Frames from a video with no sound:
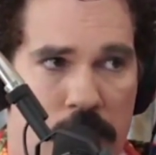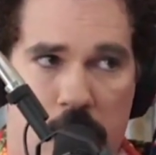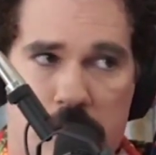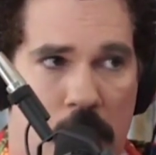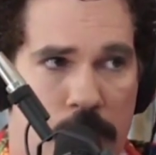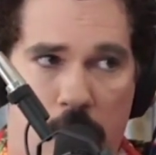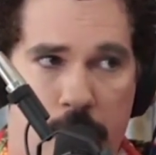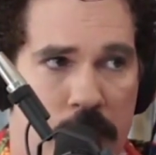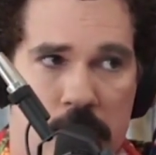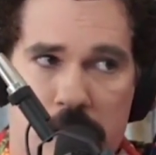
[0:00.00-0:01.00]
That's the only way
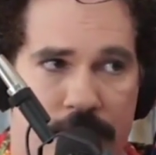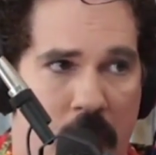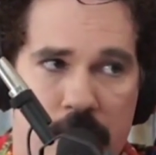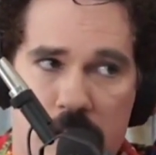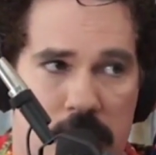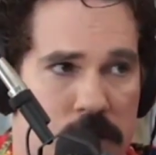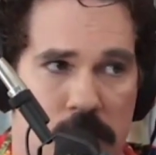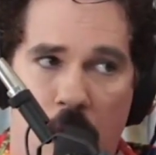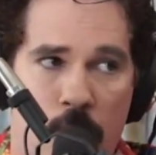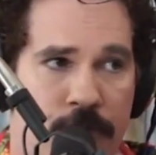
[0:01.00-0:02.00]
we can survive. This is to
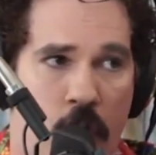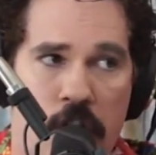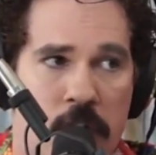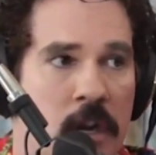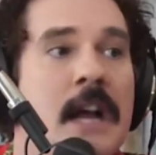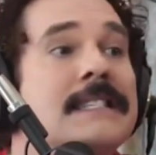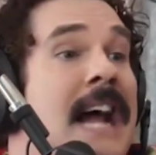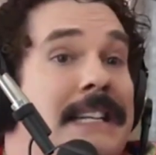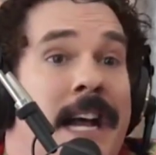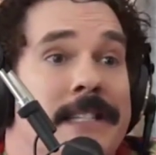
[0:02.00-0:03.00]
go inverted. It's
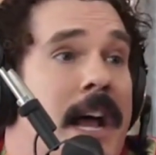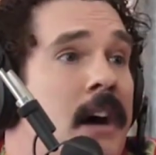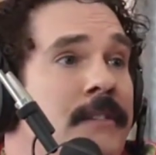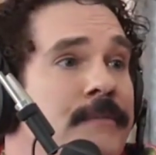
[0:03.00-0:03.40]
not Denzel.